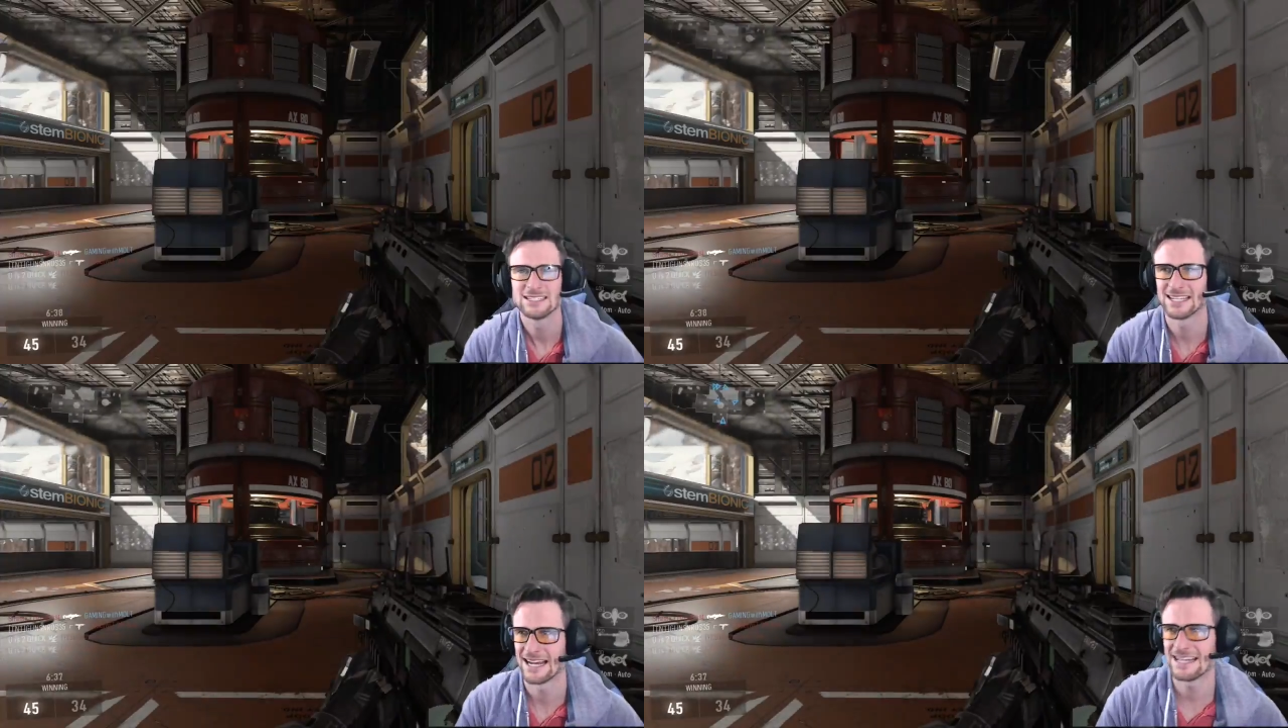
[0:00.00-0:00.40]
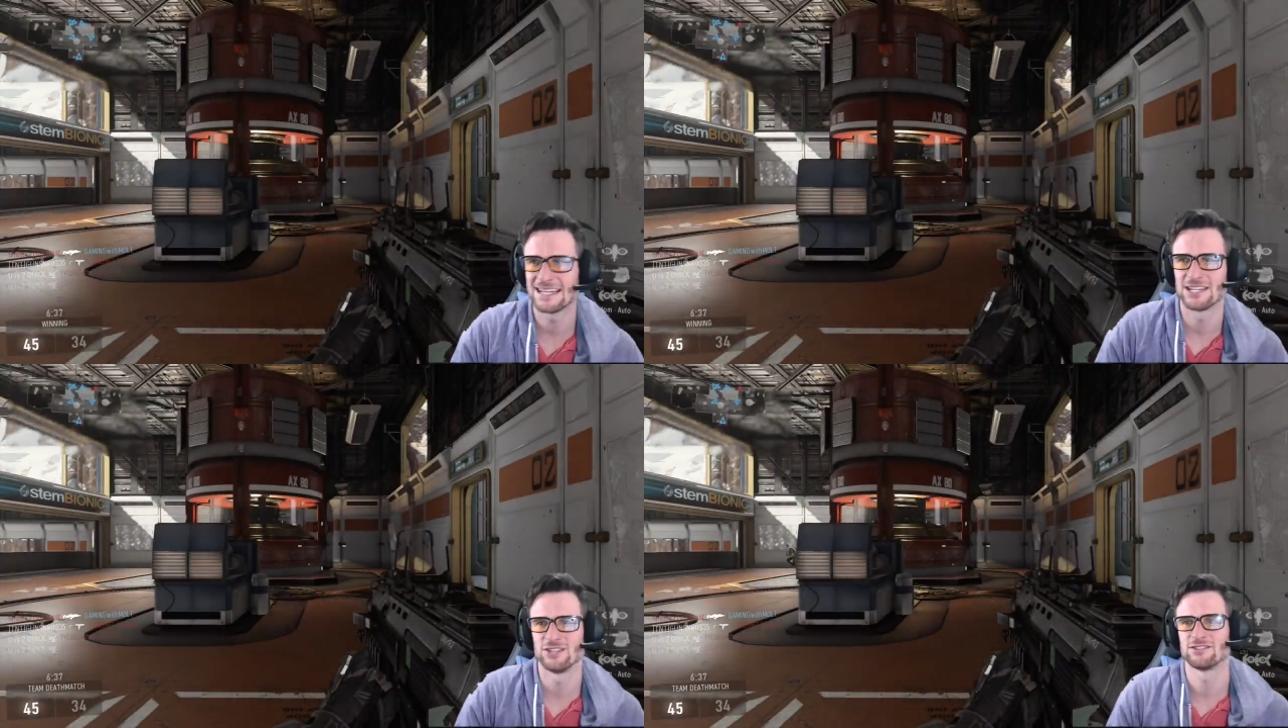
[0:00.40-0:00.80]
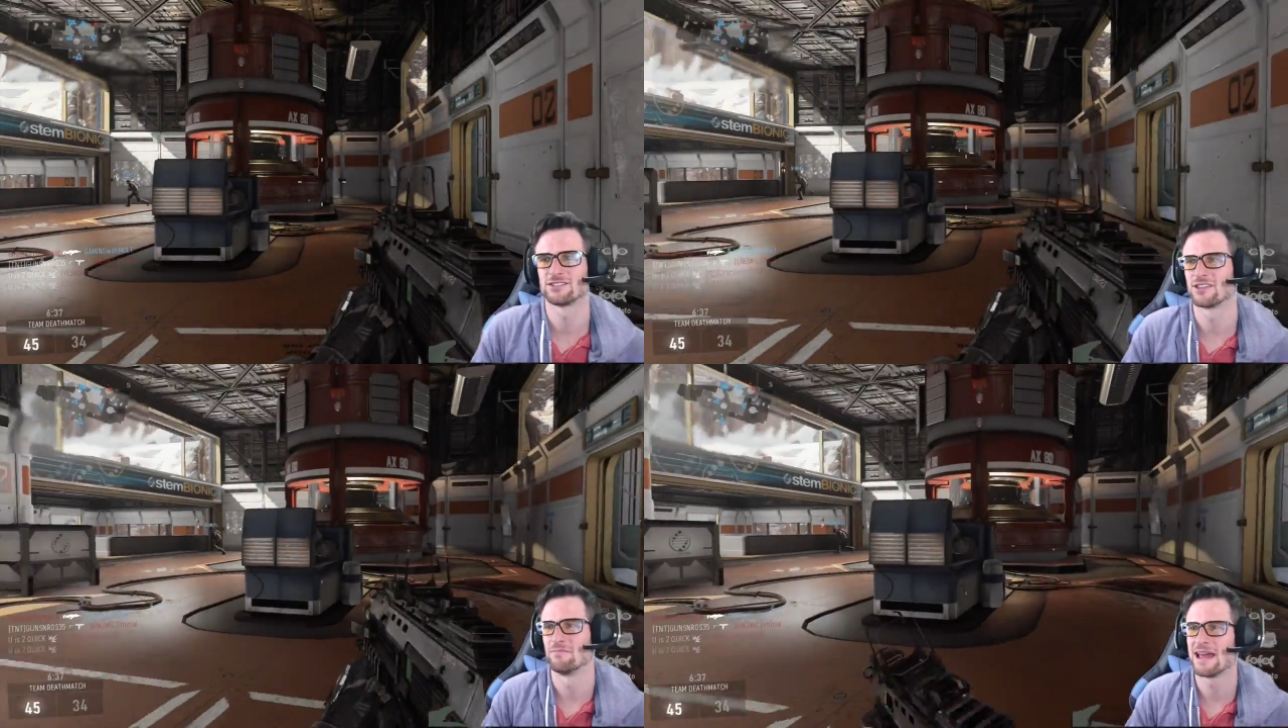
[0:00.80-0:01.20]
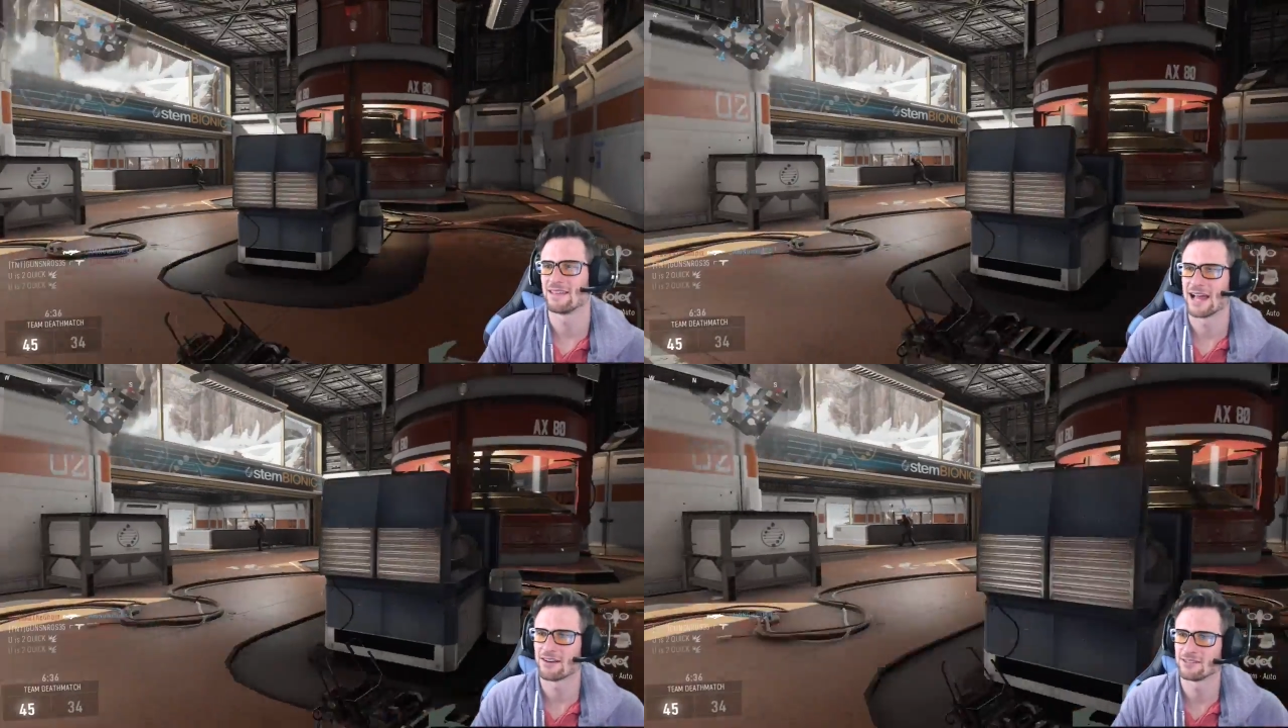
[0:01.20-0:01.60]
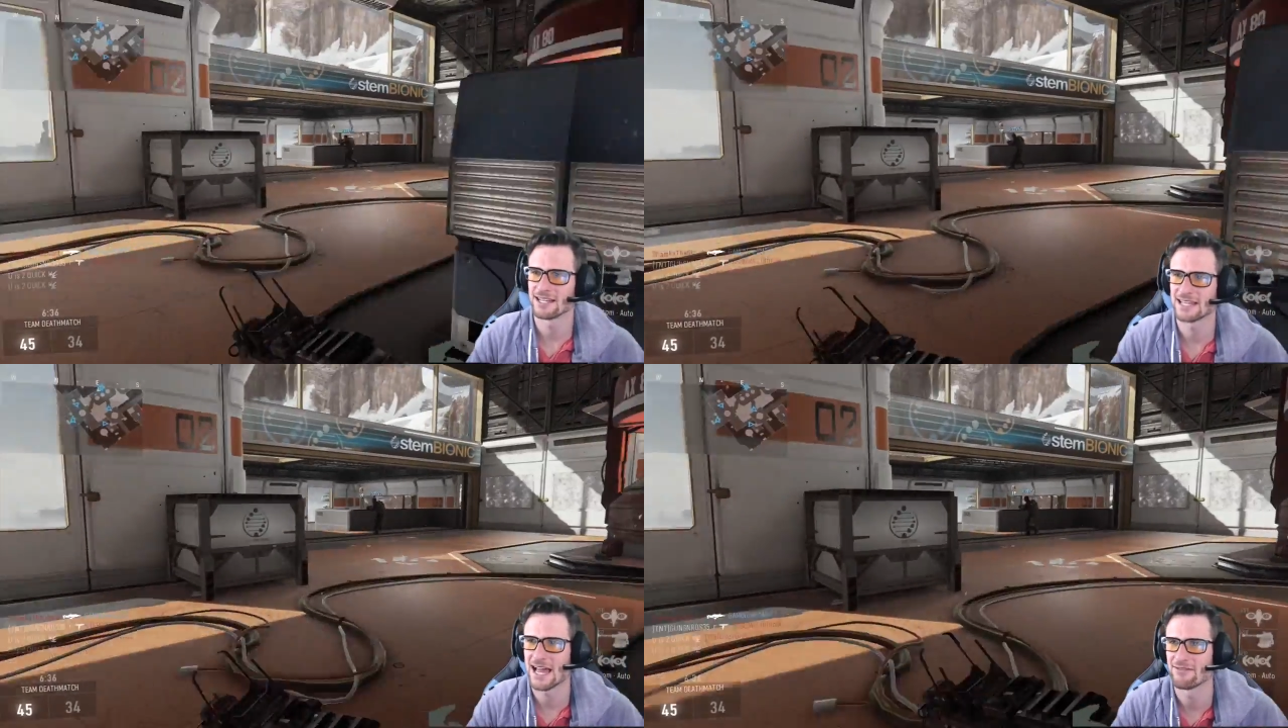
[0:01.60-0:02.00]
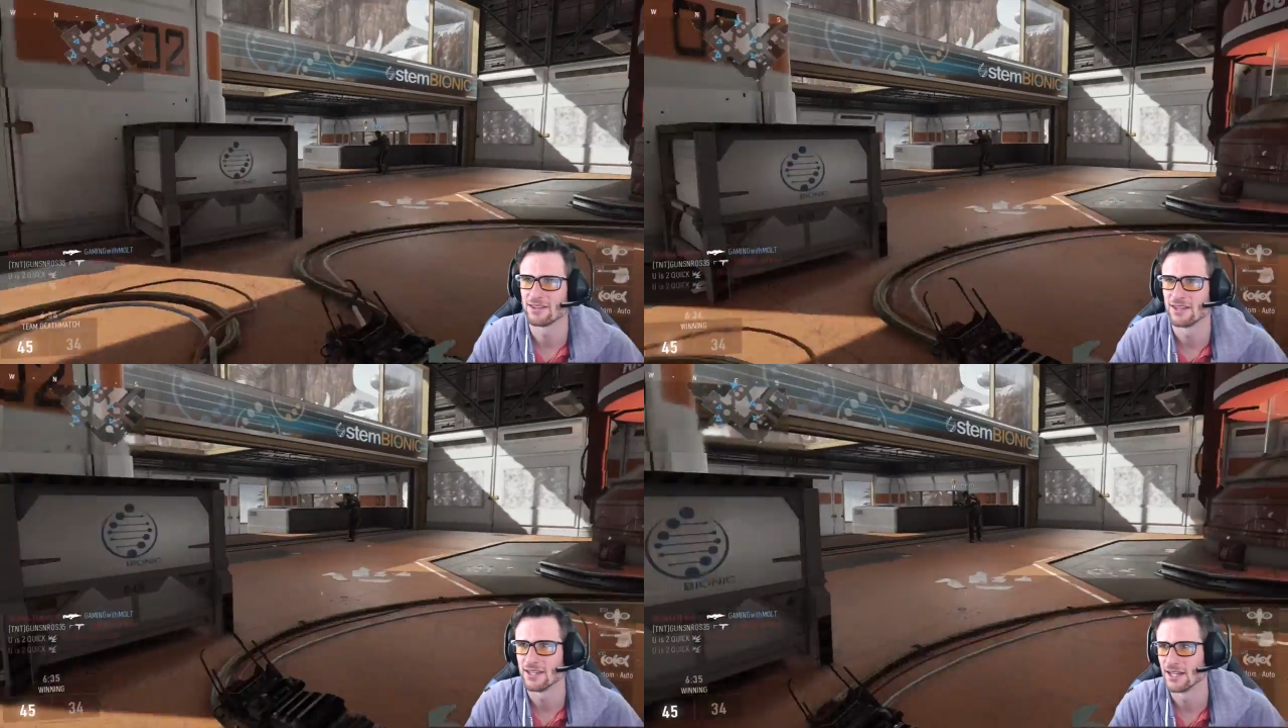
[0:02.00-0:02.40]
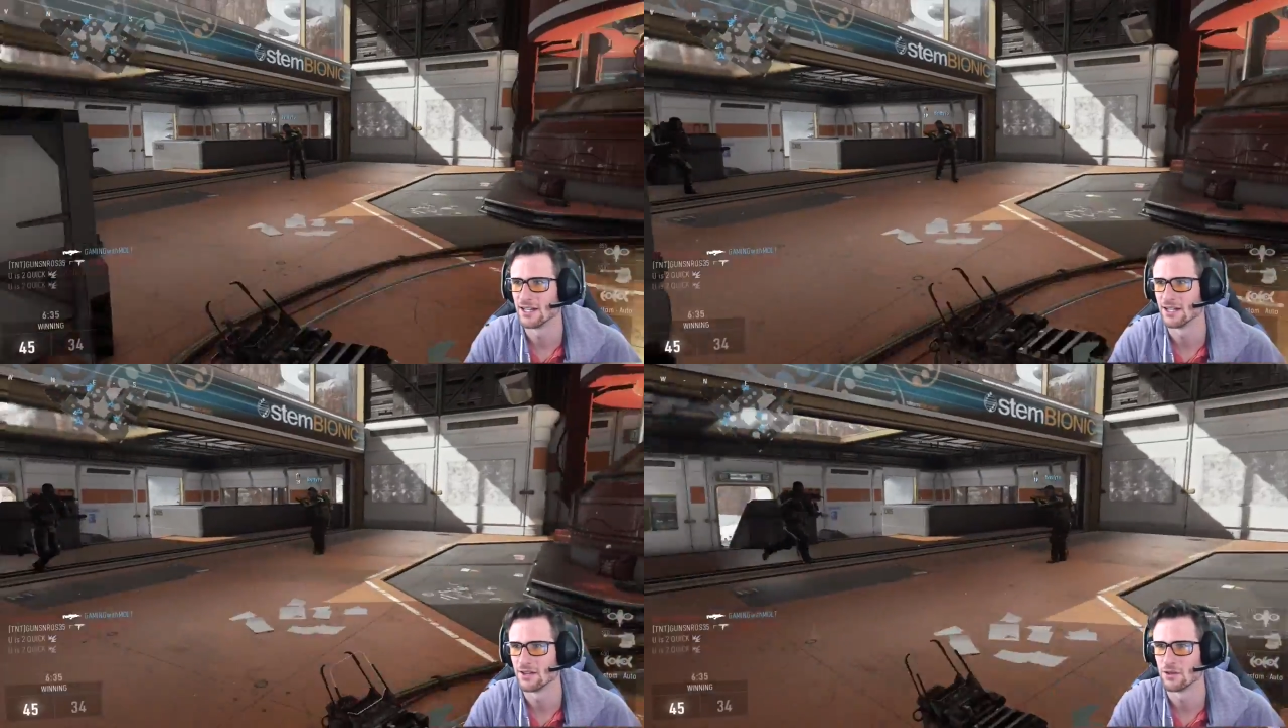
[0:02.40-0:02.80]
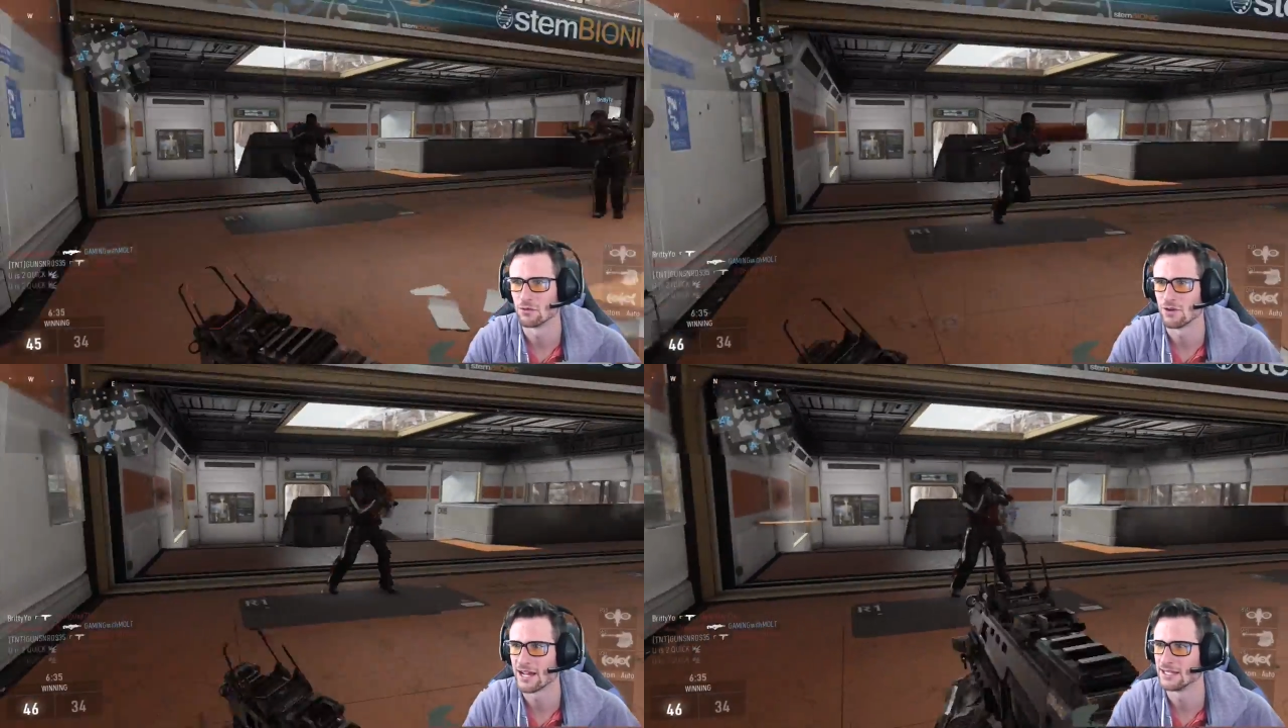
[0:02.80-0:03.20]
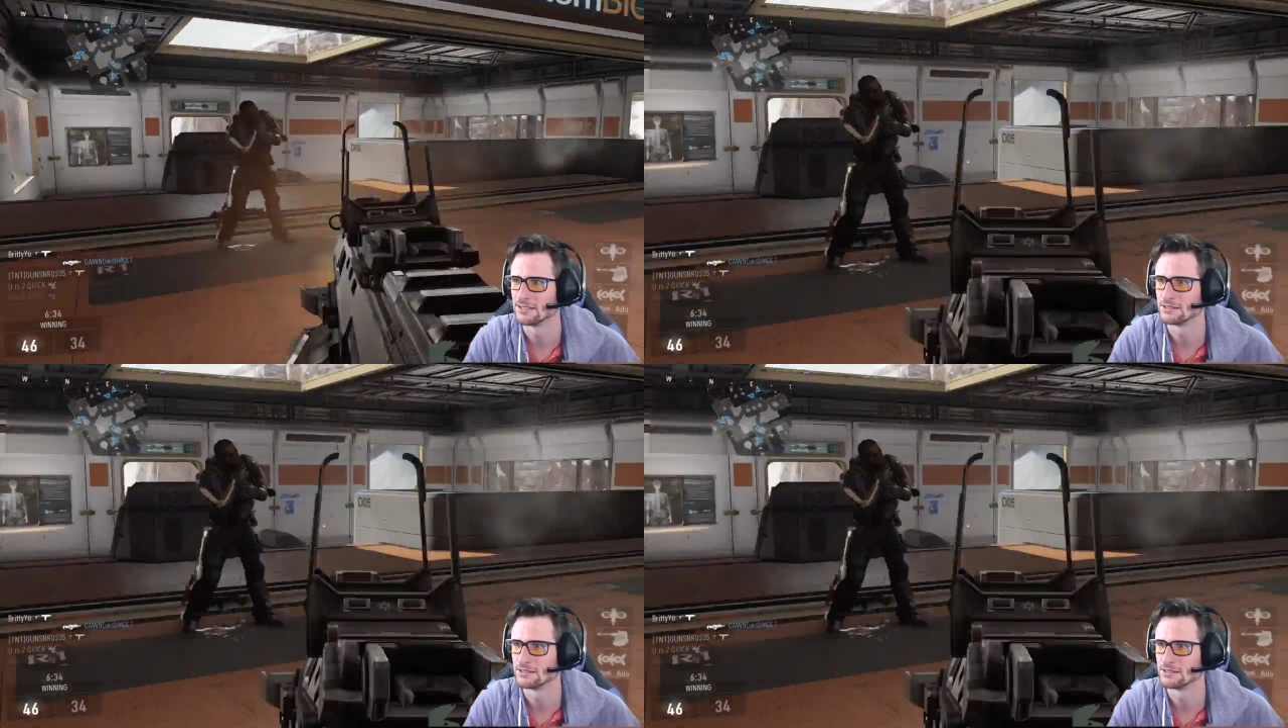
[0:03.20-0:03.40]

See, I need to get used to the melee. I don't like having the uh, the right.